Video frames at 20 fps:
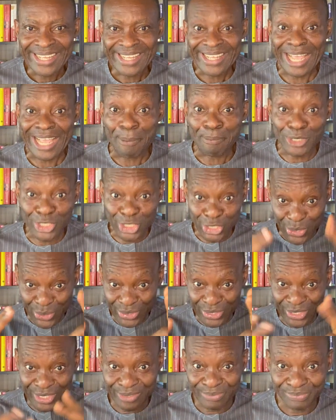
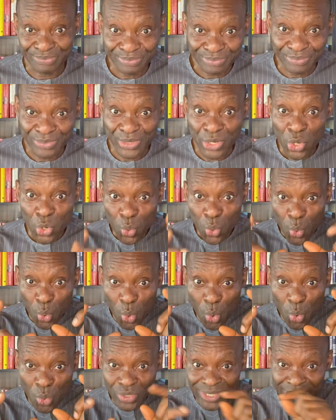Captions,
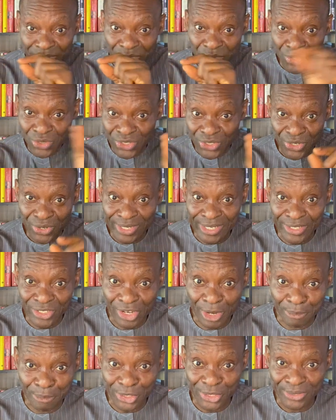hooks that you use in your
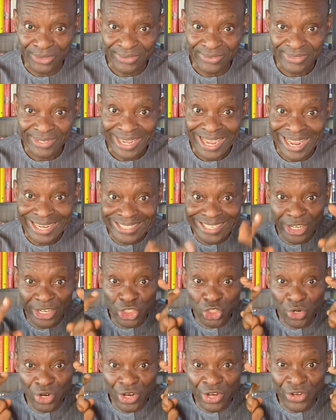description,
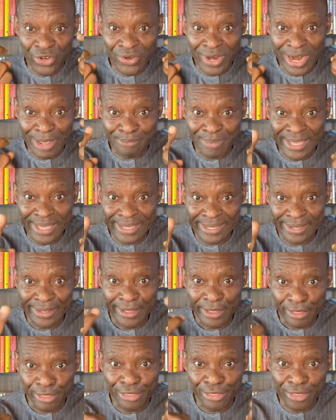attention grabbing
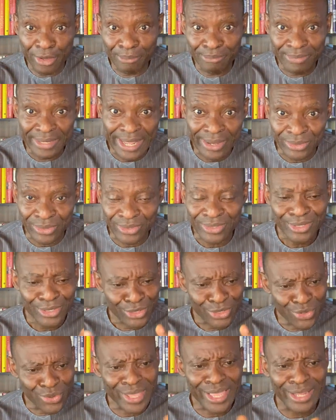thumbnails.
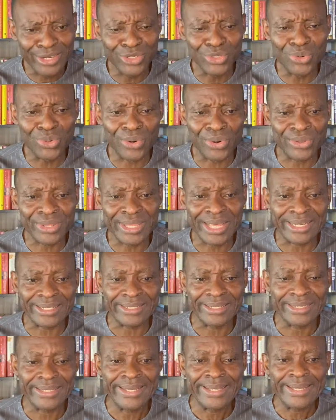You can do all that.
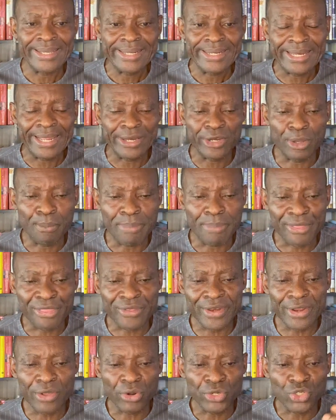Then number
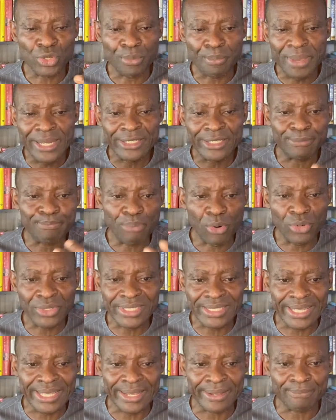three, automate
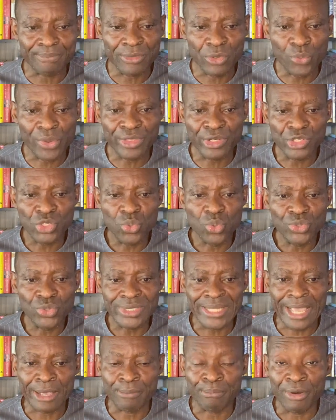posting with tools
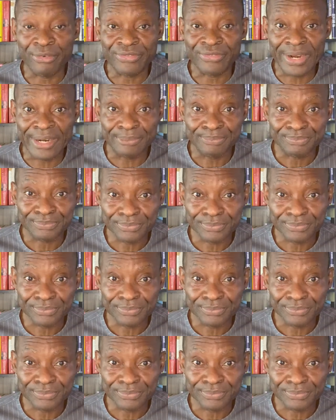like Buffer,